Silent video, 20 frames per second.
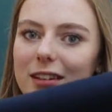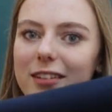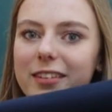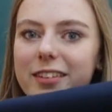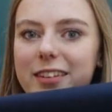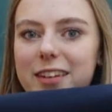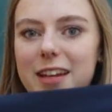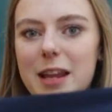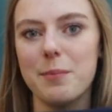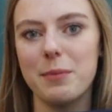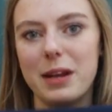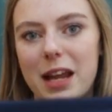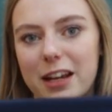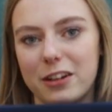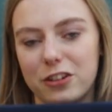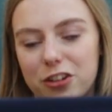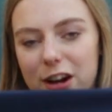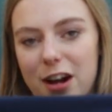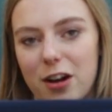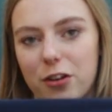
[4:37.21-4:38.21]
slim
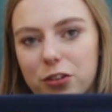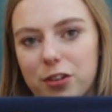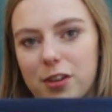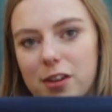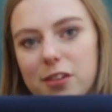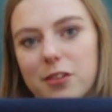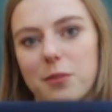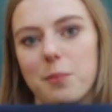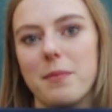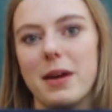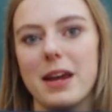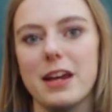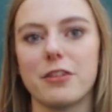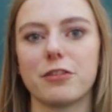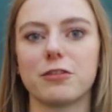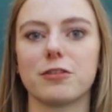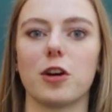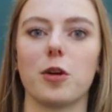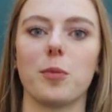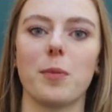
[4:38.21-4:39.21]
leg trousers made
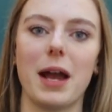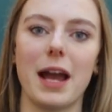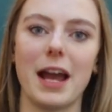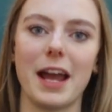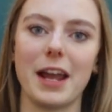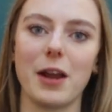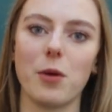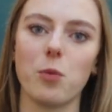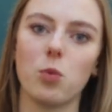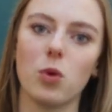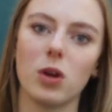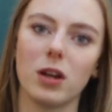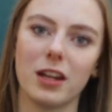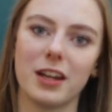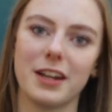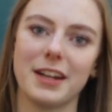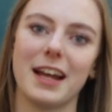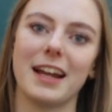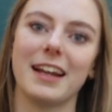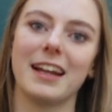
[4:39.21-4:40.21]
from a
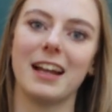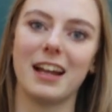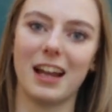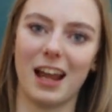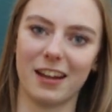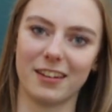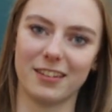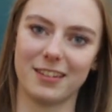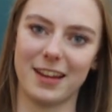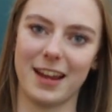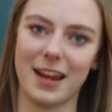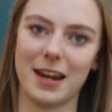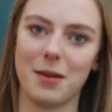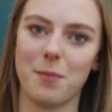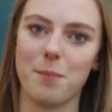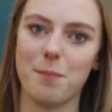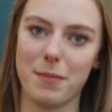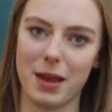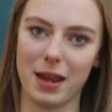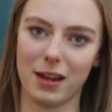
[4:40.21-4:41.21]
woolen and
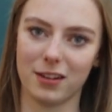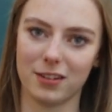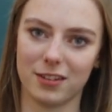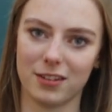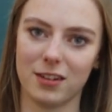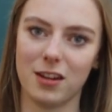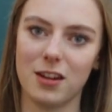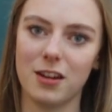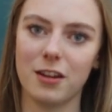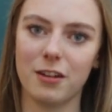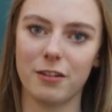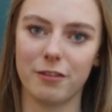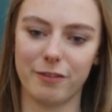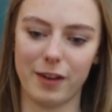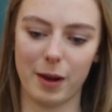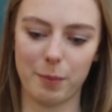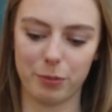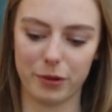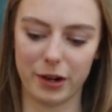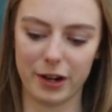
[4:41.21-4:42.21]
elastane mix
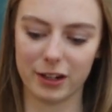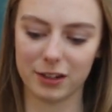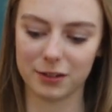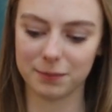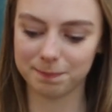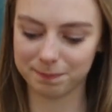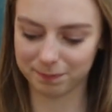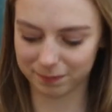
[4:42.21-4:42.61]
fabric.